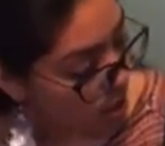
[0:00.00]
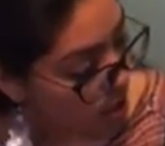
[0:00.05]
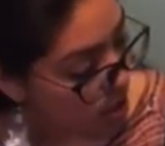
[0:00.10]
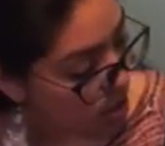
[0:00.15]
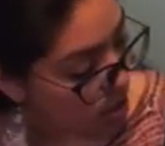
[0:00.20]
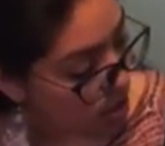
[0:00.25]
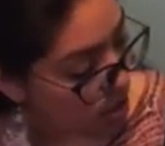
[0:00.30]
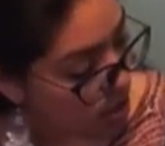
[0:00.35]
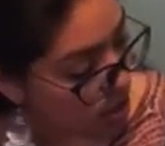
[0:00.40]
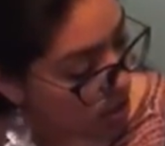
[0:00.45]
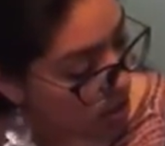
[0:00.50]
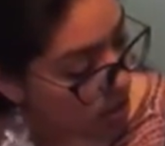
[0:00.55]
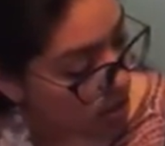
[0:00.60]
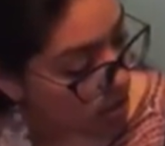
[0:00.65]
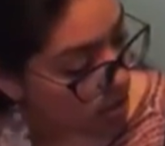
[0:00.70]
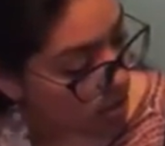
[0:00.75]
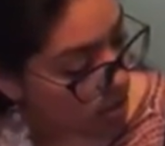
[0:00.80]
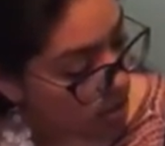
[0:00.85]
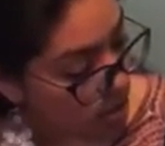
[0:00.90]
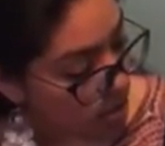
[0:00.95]

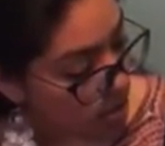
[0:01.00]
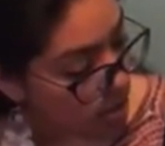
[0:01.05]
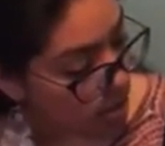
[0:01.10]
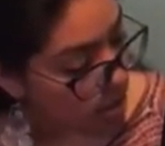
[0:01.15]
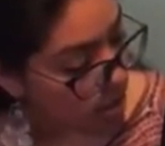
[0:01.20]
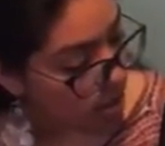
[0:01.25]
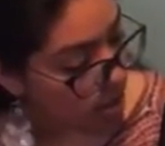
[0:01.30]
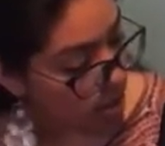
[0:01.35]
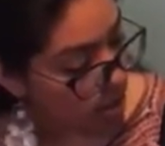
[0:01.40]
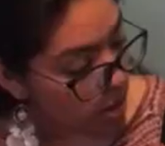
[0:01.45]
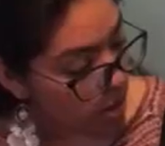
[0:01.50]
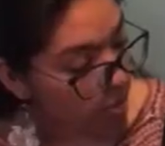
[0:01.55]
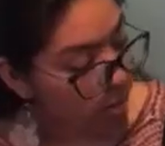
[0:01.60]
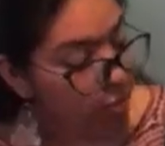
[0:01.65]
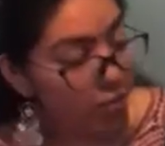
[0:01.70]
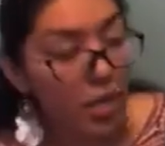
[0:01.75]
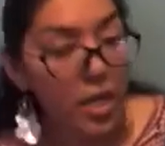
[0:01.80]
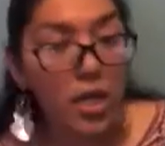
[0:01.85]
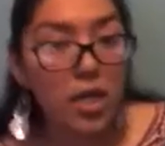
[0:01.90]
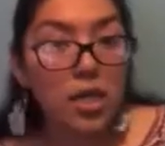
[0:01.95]
in
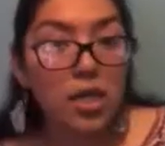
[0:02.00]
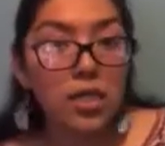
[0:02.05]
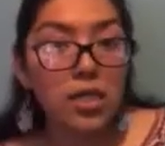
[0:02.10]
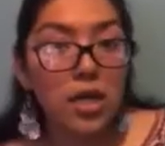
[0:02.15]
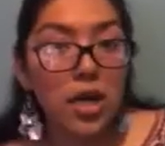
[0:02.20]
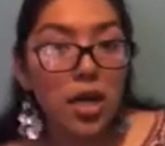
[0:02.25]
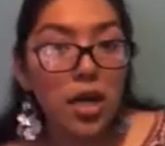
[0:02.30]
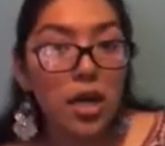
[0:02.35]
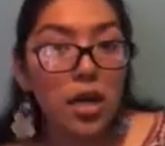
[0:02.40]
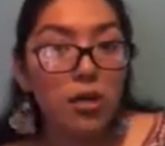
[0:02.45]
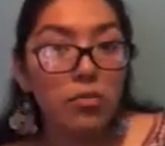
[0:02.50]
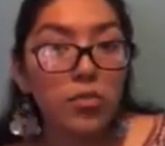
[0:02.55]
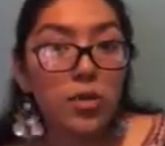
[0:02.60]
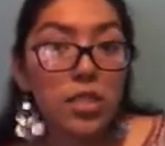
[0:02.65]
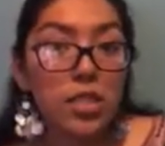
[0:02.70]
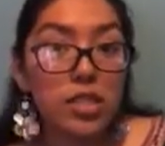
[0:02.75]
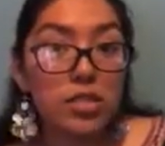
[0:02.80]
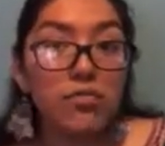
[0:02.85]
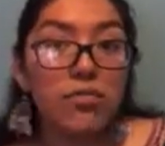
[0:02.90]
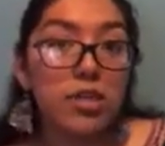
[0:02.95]
different
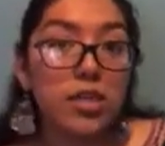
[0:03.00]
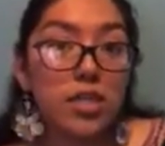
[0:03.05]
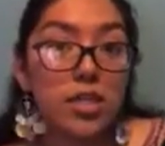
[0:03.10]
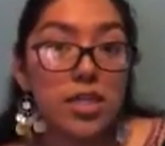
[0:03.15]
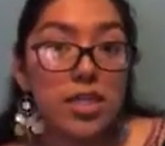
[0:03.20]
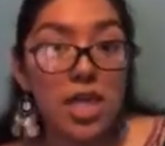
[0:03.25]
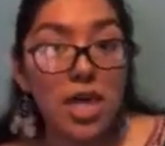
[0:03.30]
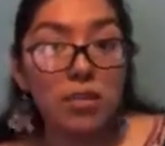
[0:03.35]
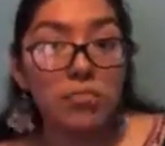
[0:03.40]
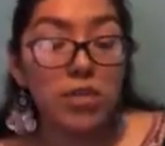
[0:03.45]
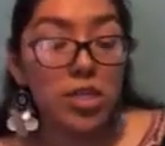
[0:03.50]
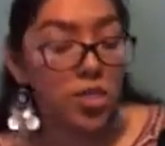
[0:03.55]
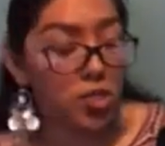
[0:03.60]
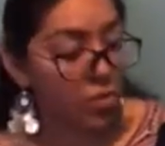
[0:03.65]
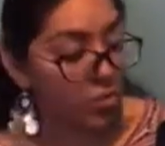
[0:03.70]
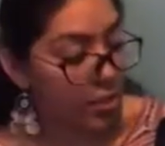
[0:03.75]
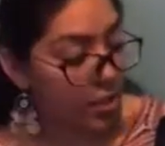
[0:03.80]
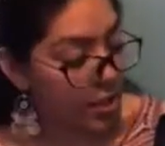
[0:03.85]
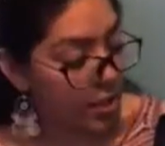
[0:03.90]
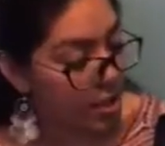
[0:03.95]
with different side
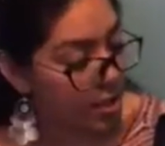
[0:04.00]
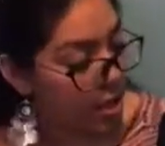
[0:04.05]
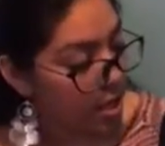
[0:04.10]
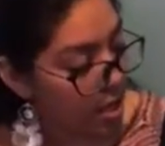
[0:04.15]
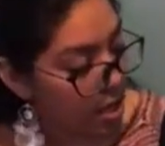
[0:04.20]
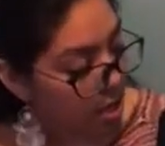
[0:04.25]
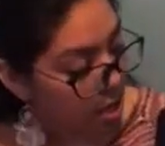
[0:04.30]
measurements.